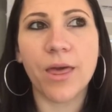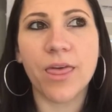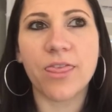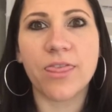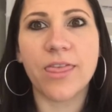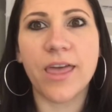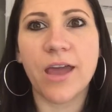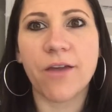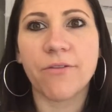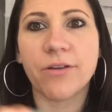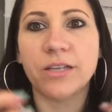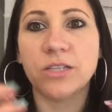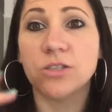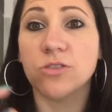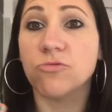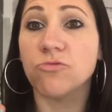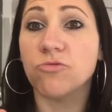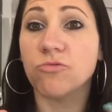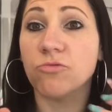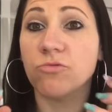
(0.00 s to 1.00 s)
There is
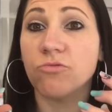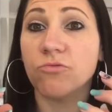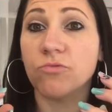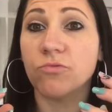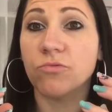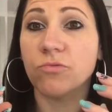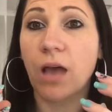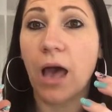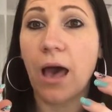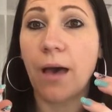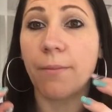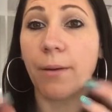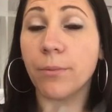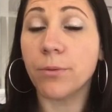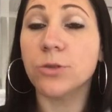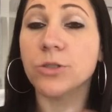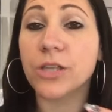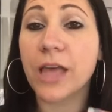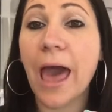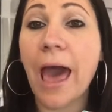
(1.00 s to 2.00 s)

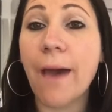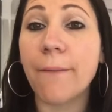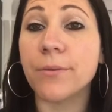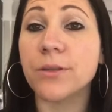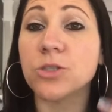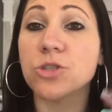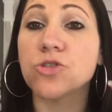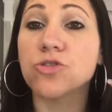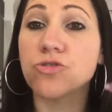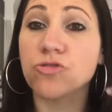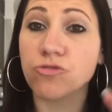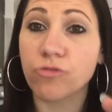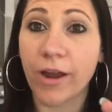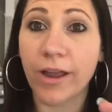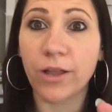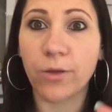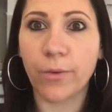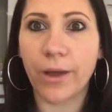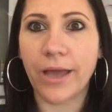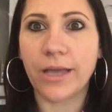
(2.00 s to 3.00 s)
bubbles that happen
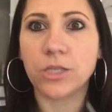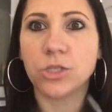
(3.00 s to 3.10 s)
straight away.